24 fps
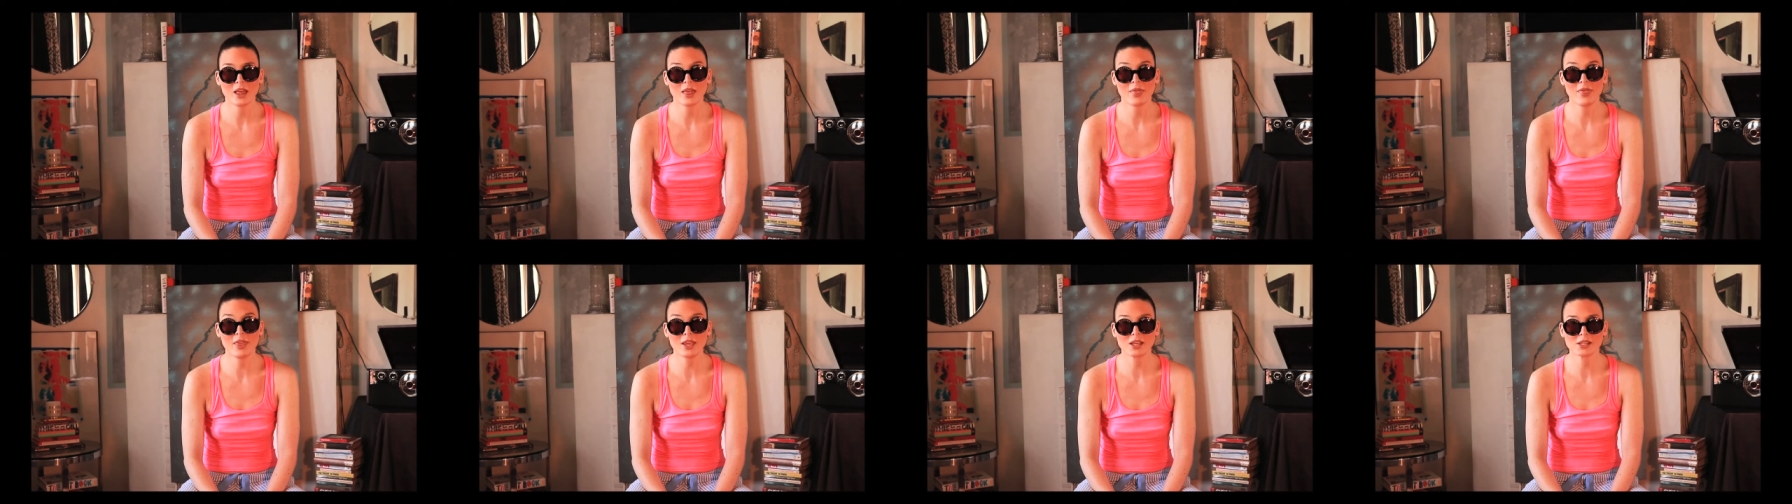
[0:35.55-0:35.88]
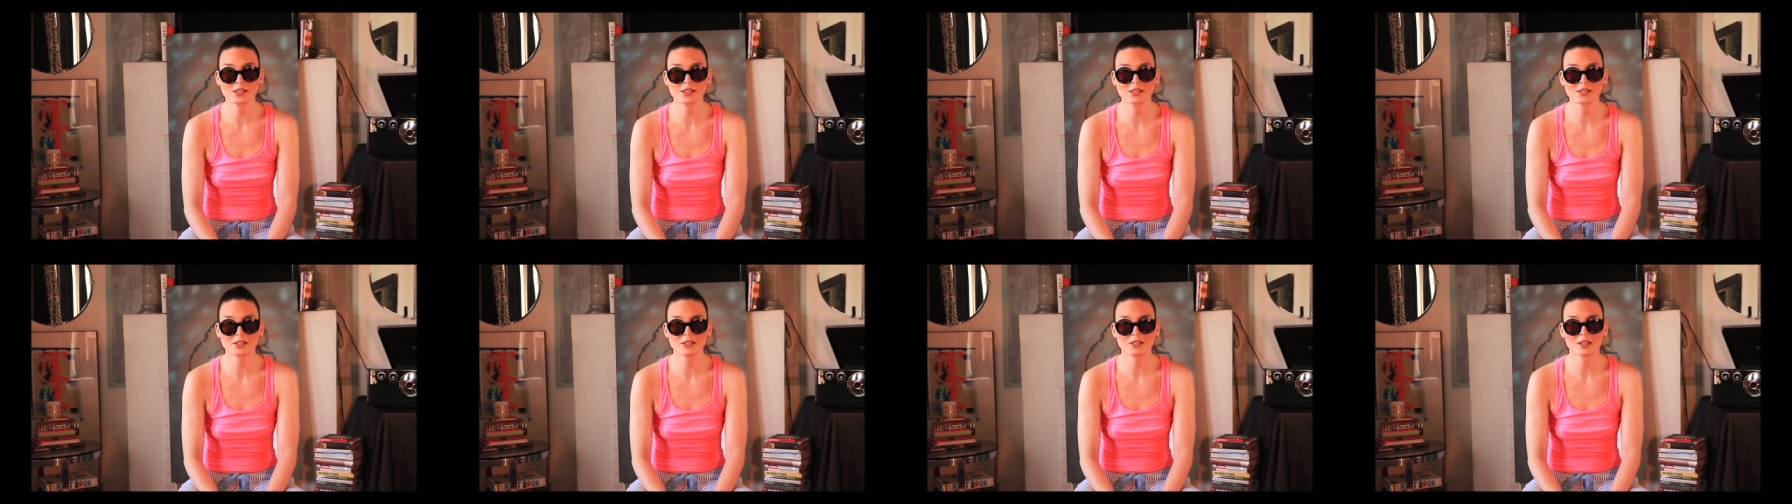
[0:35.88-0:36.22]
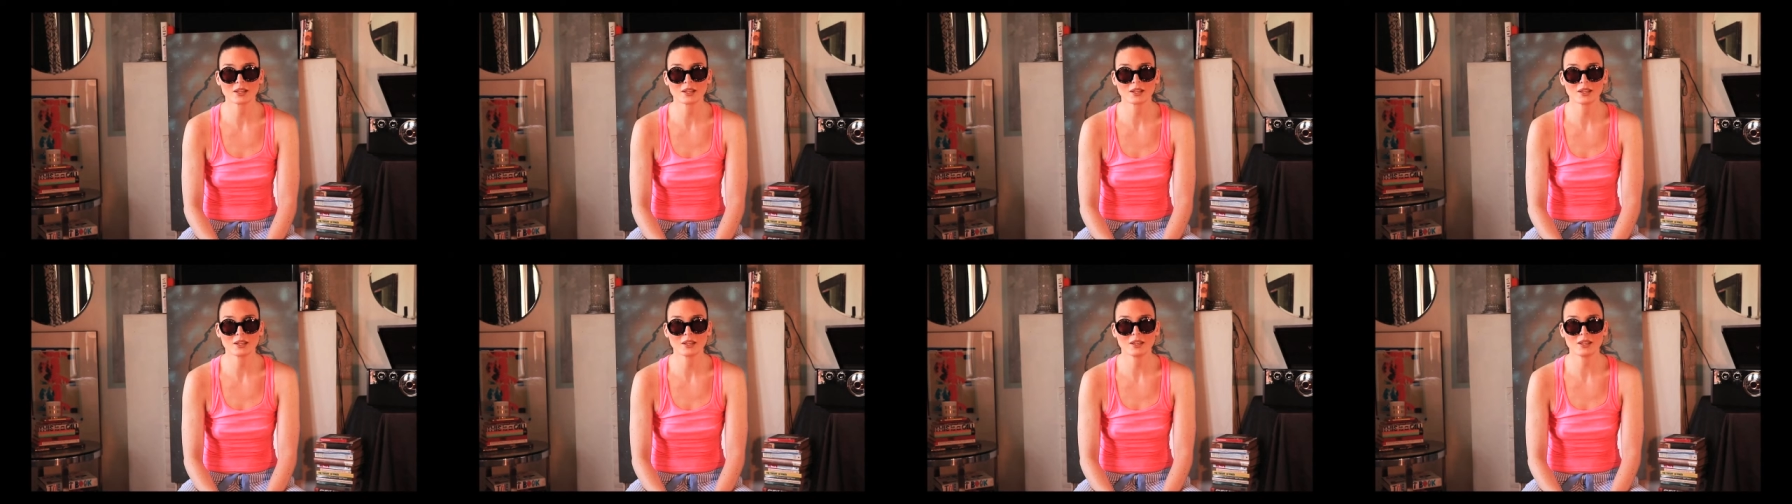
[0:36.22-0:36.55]
This
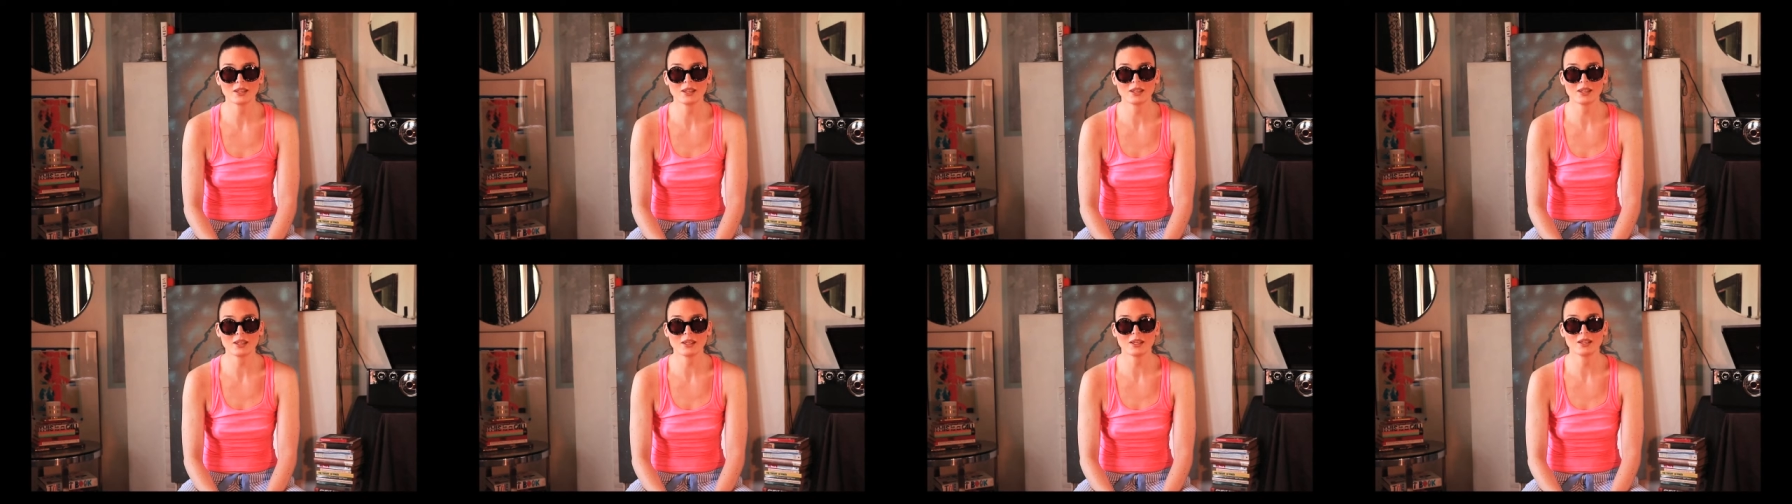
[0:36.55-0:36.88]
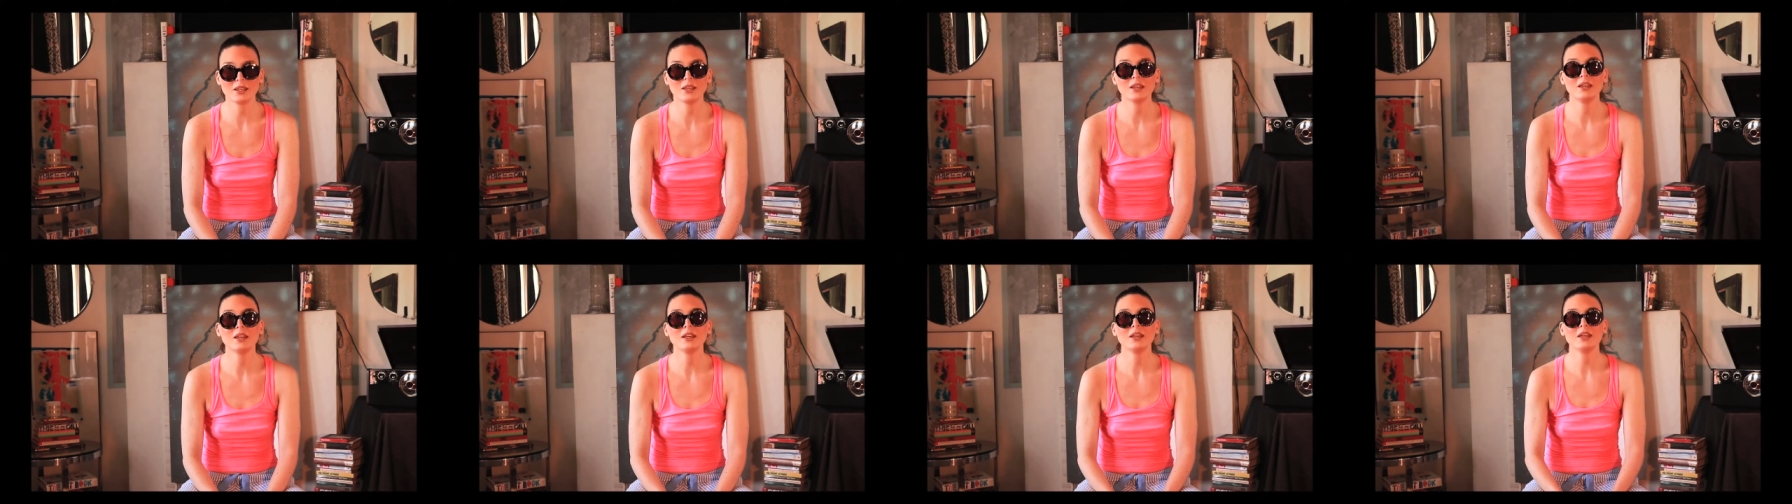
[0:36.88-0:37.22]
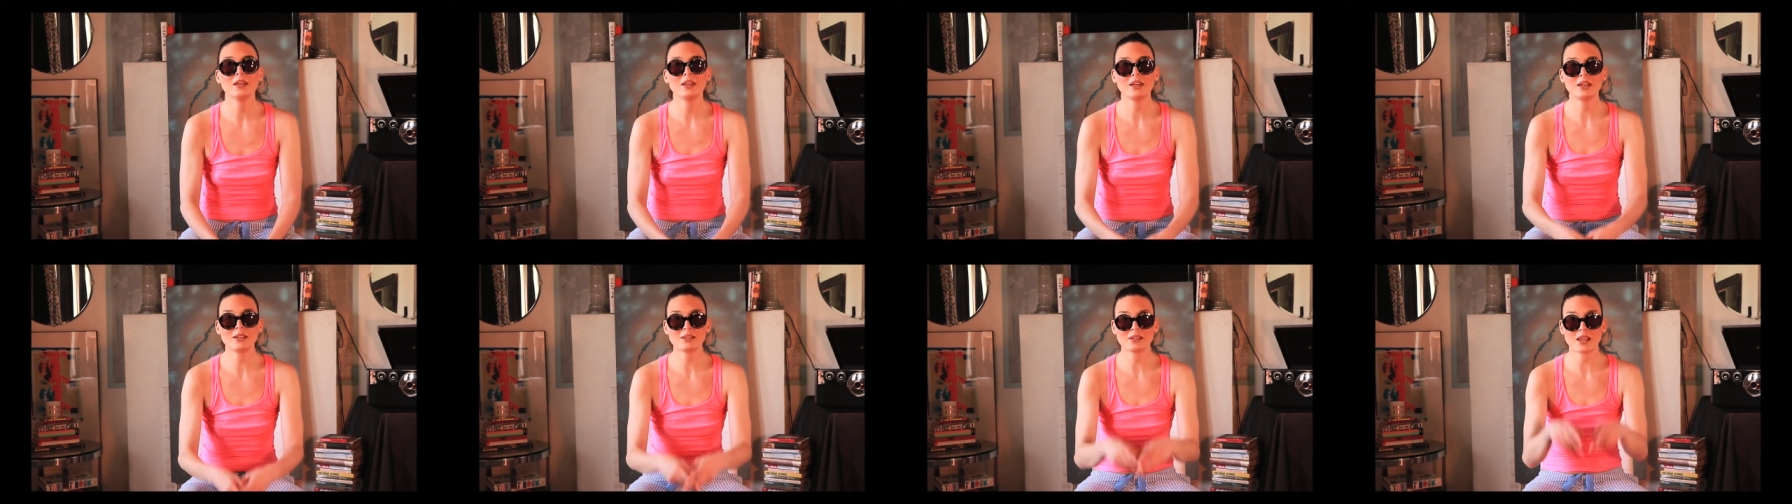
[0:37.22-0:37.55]

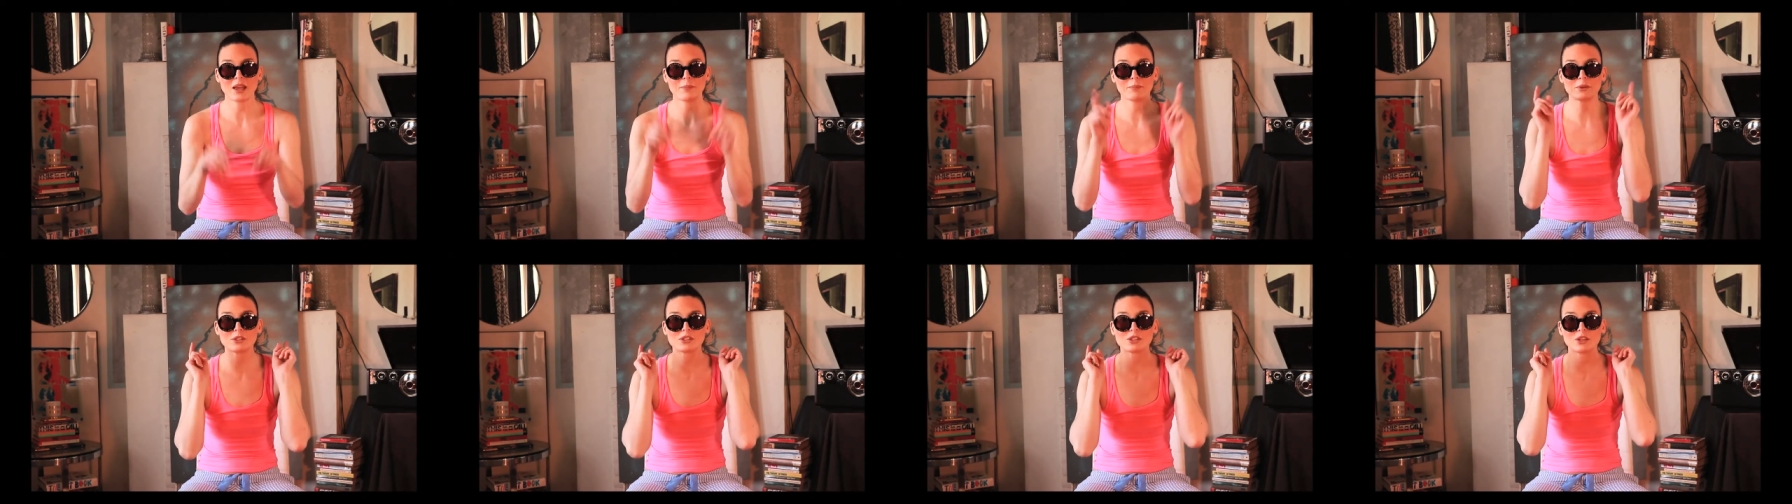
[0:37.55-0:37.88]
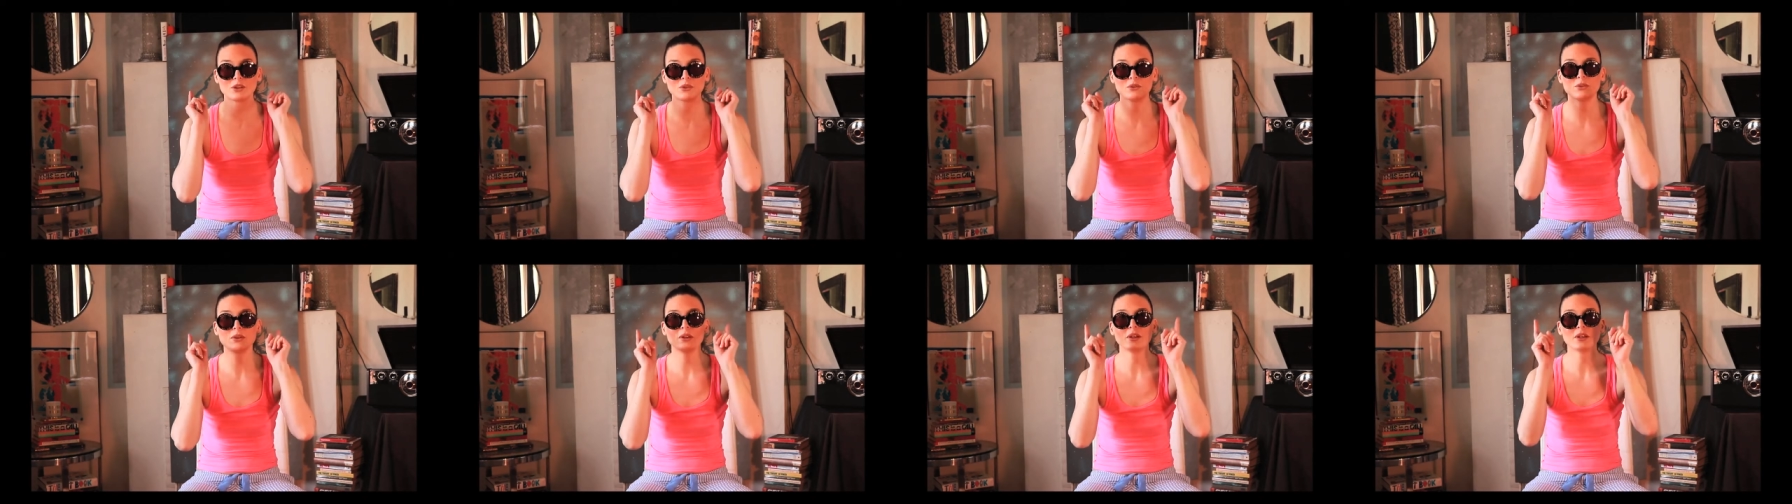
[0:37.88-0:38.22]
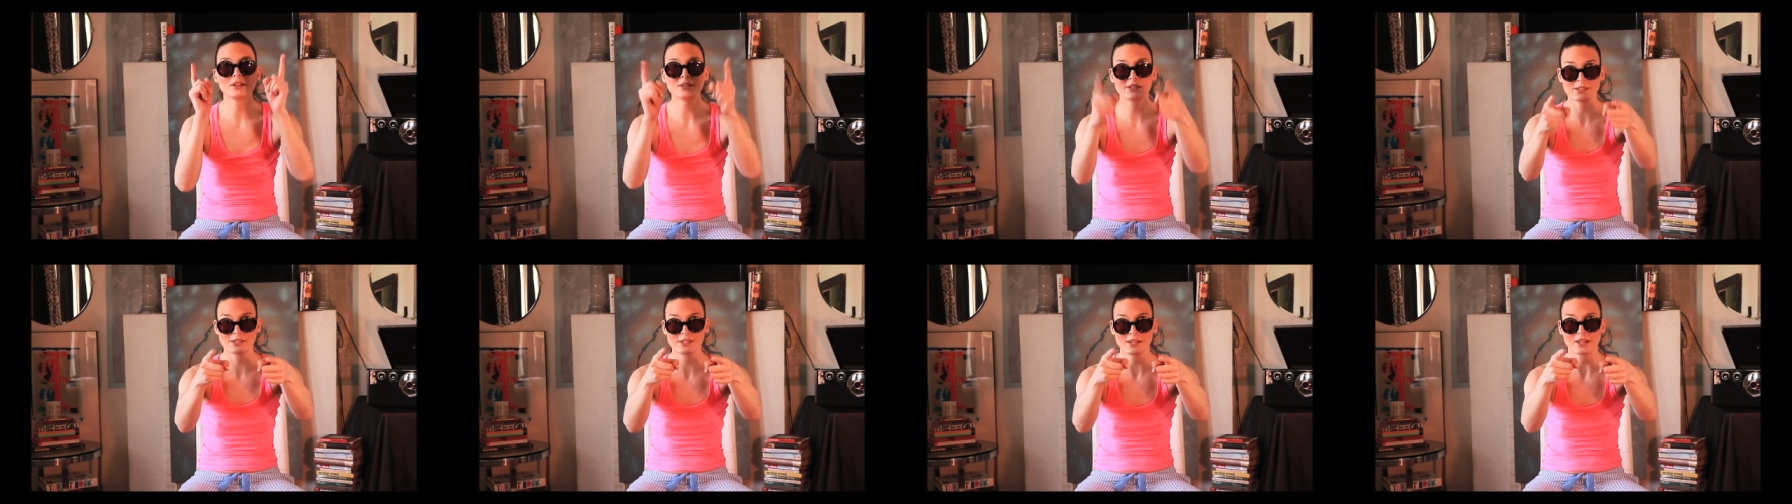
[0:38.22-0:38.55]
is episode
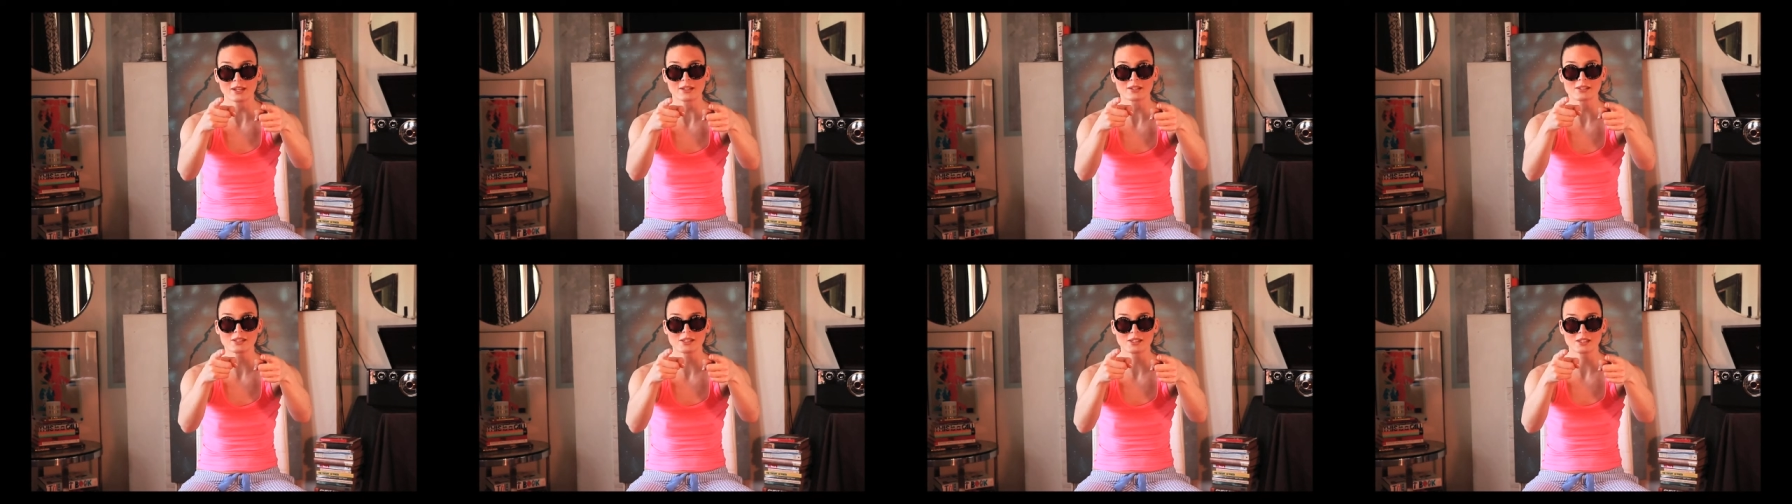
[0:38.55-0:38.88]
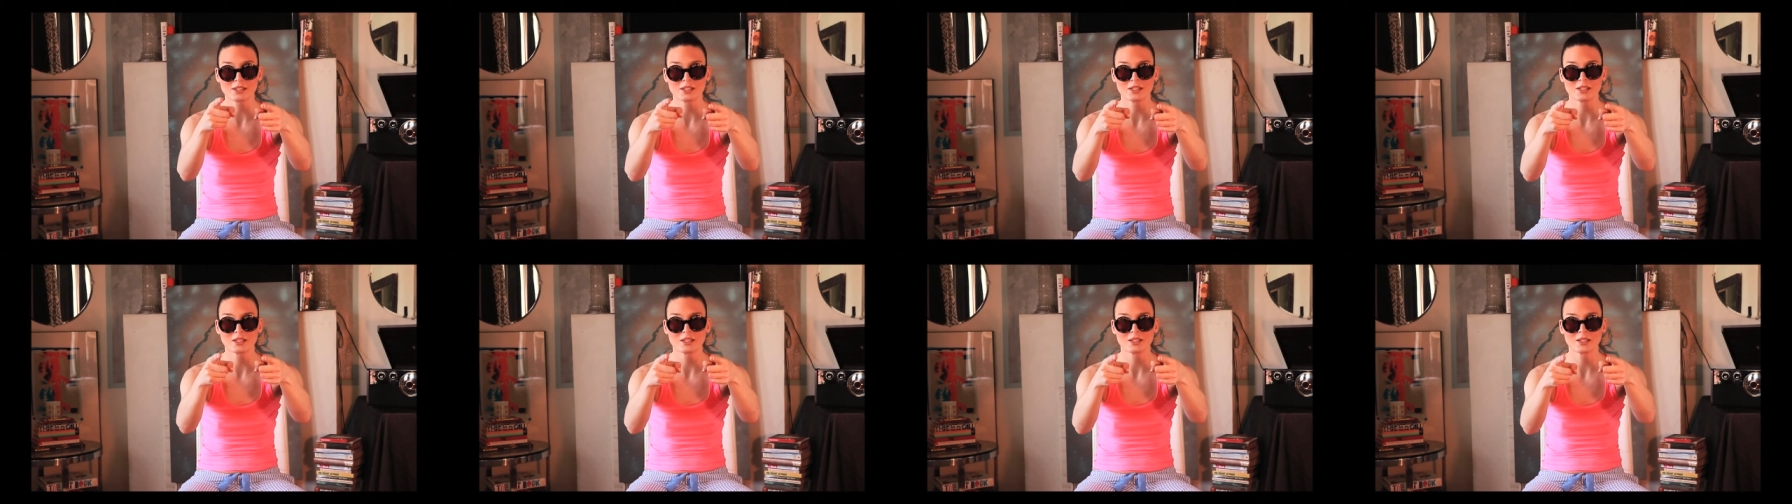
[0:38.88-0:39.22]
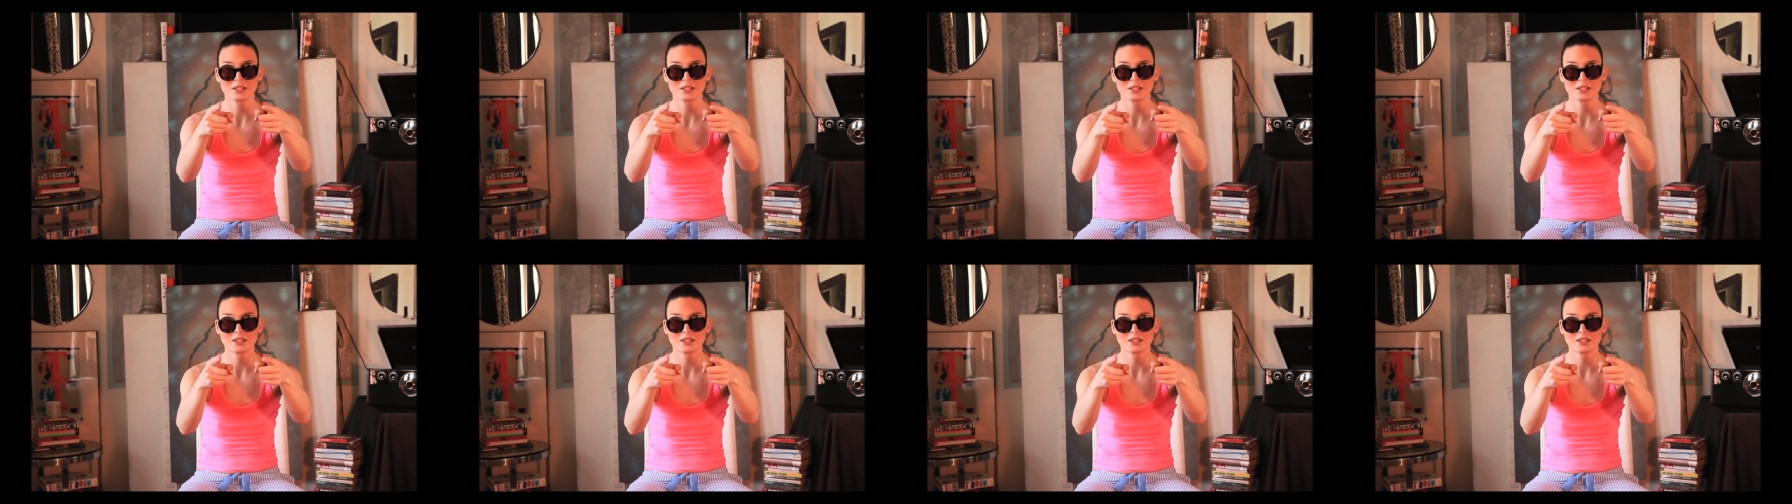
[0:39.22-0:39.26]
six.